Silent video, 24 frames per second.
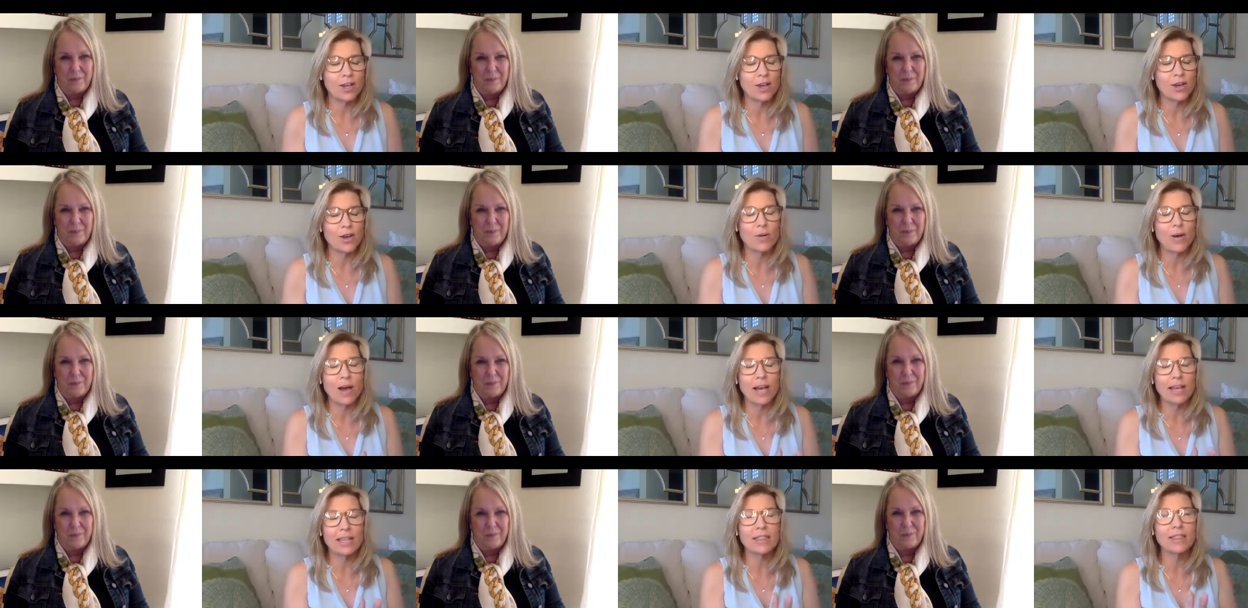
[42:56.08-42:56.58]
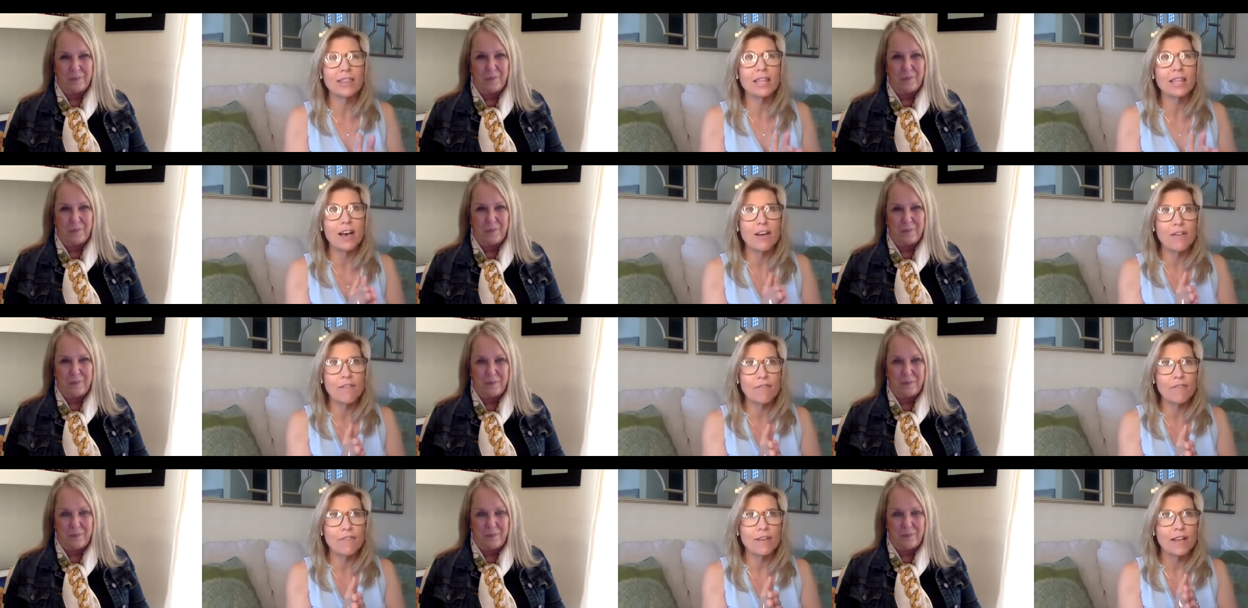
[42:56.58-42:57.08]
Speaker 1: so I
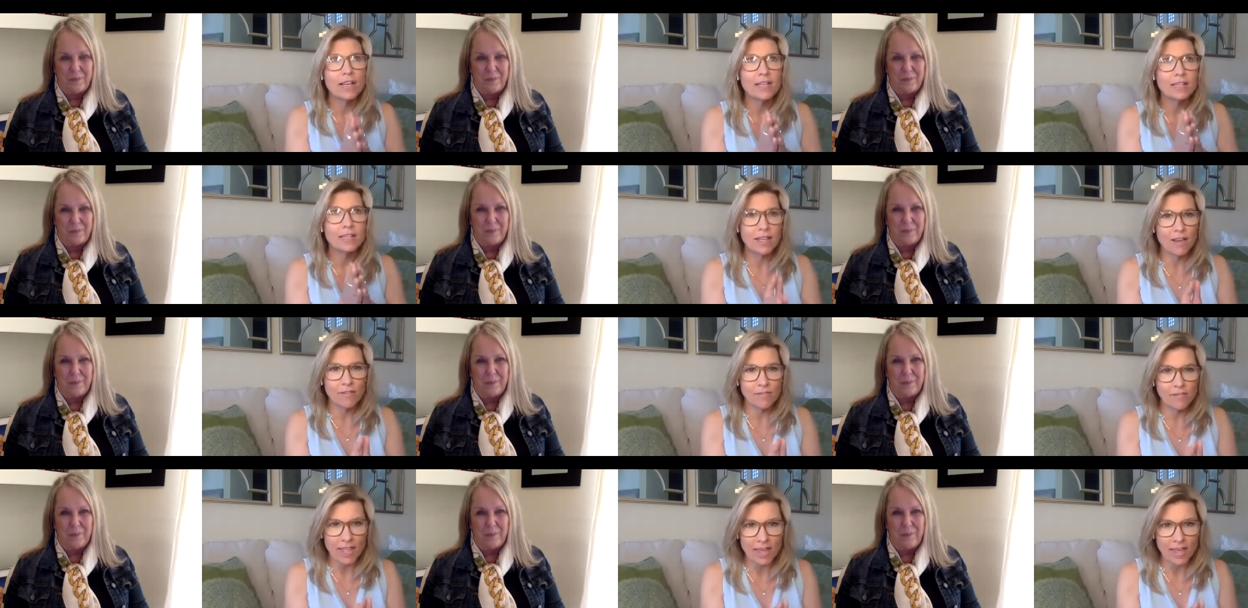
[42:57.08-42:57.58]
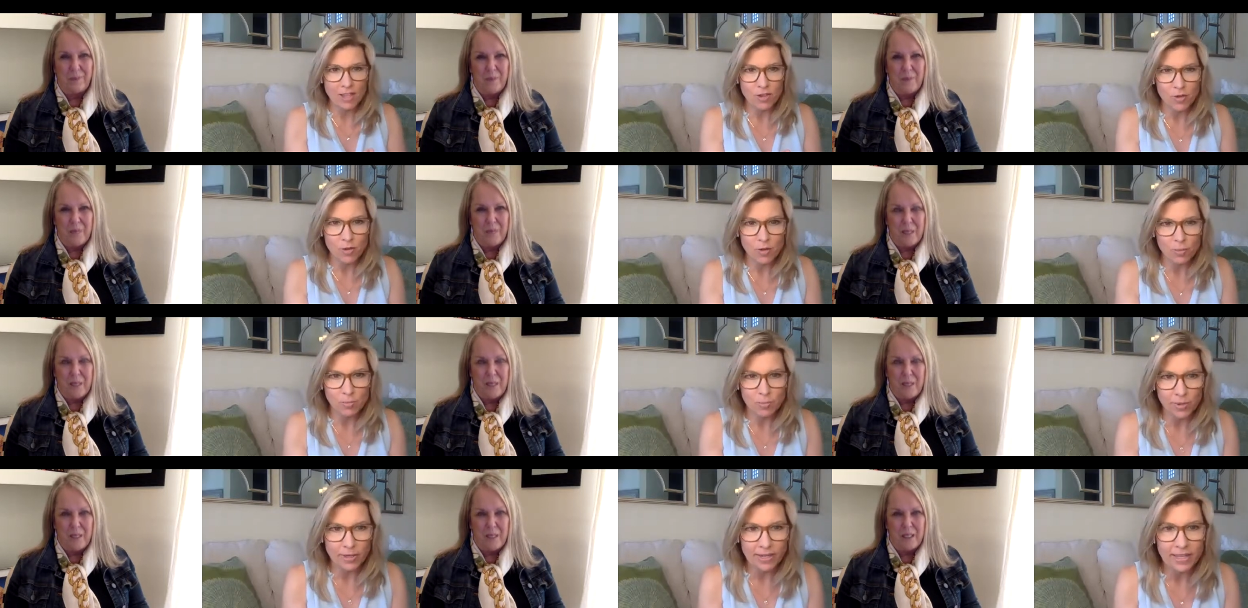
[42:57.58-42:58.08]
love love
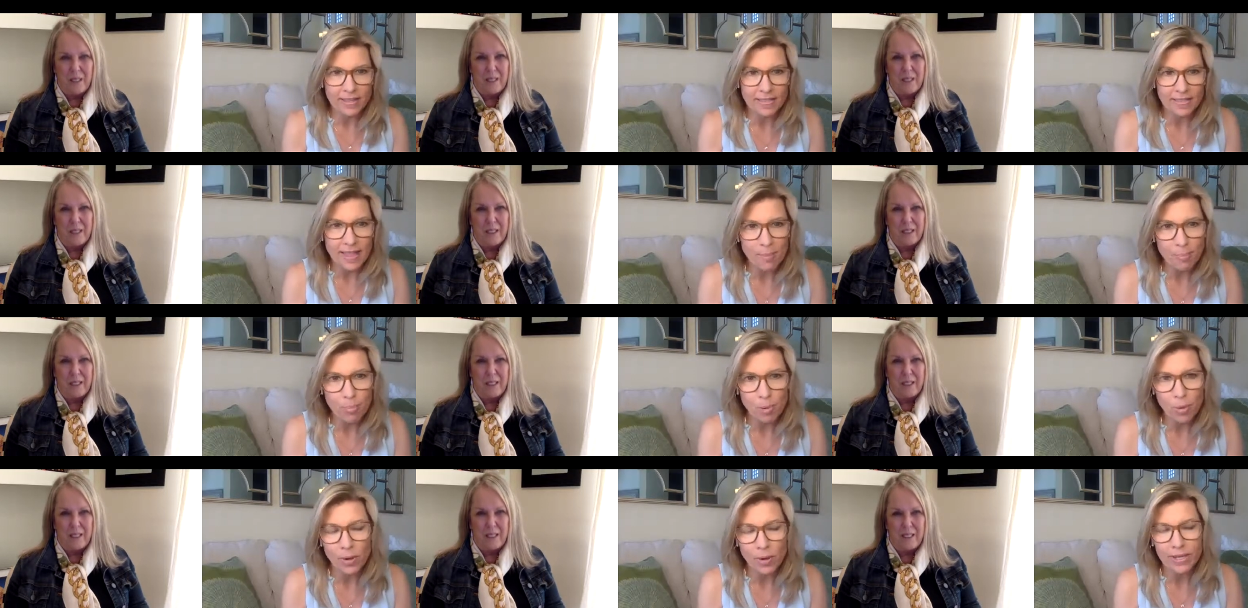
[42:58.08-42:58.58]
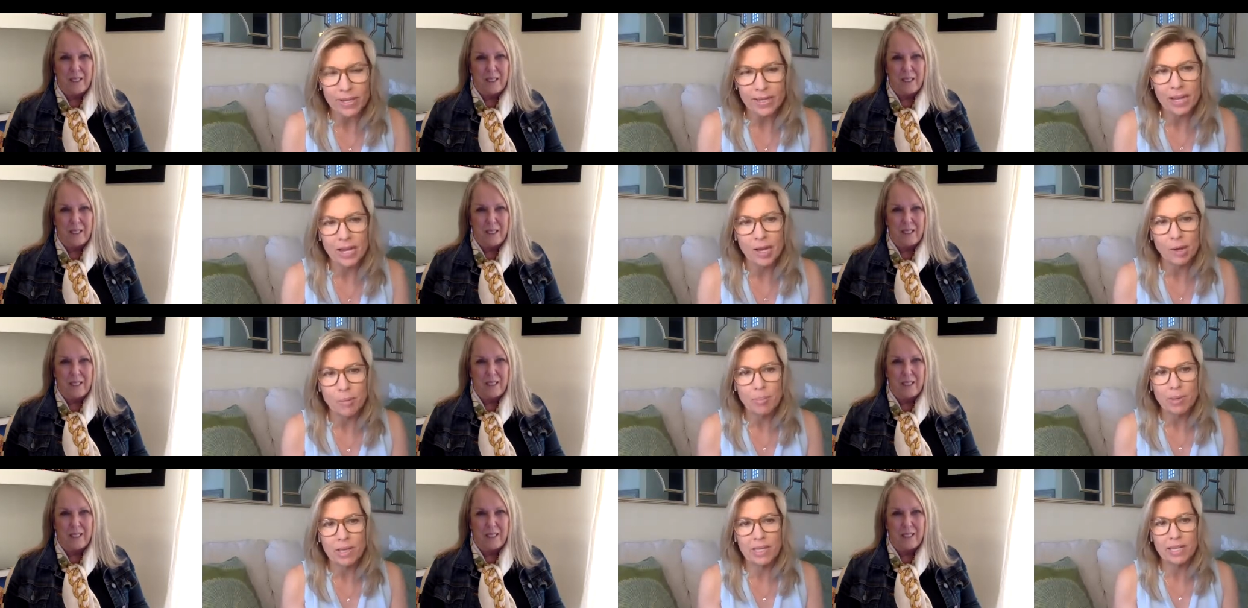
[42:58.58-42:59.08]
that you are bringing that
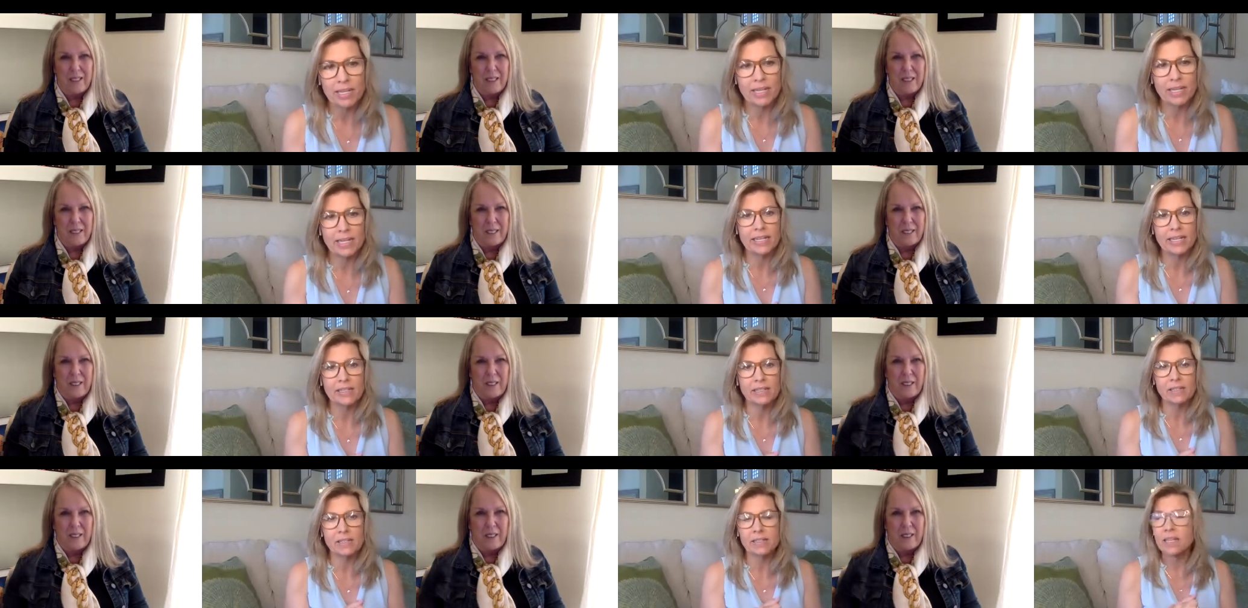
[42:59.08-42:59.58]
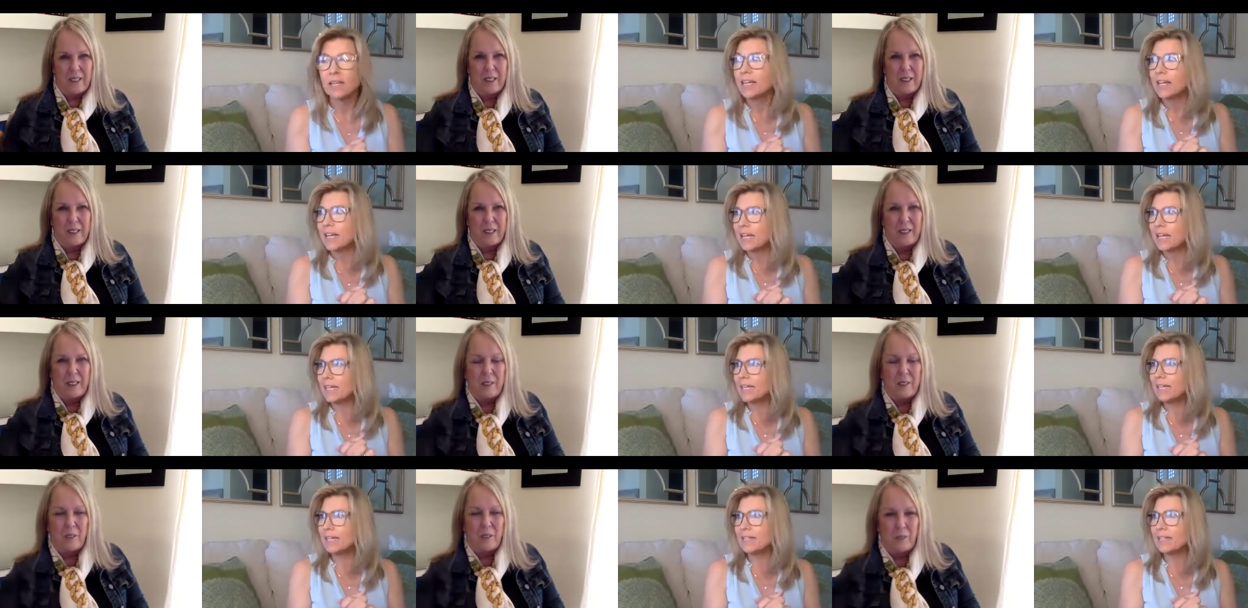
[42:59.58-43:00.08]
point up and it is
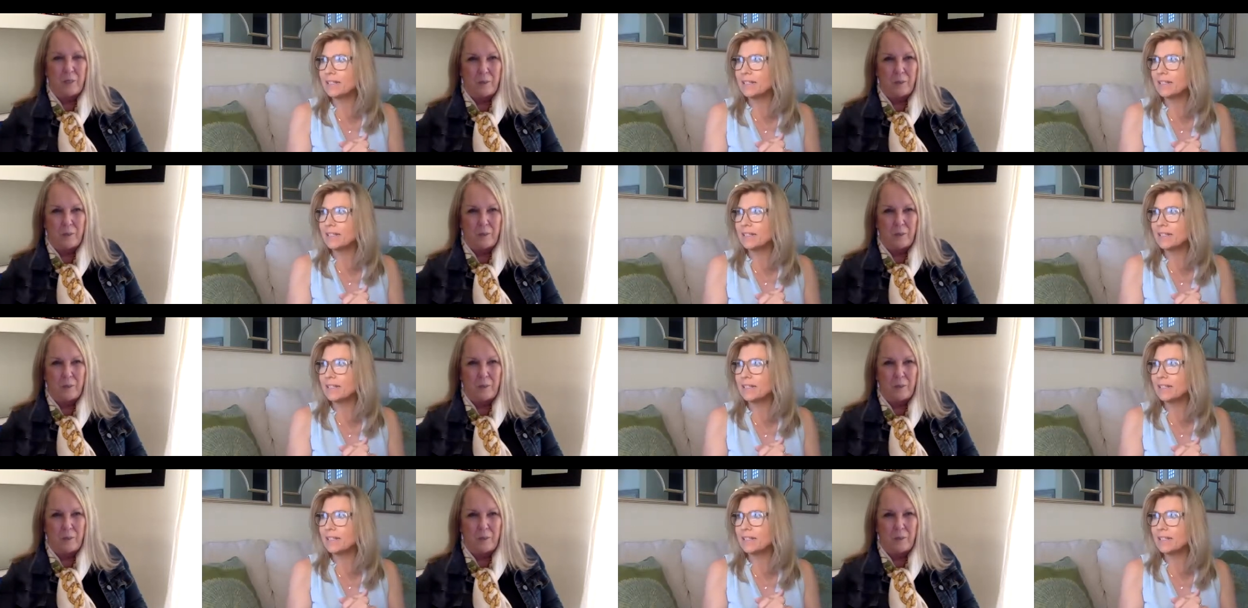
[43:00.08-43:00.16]
it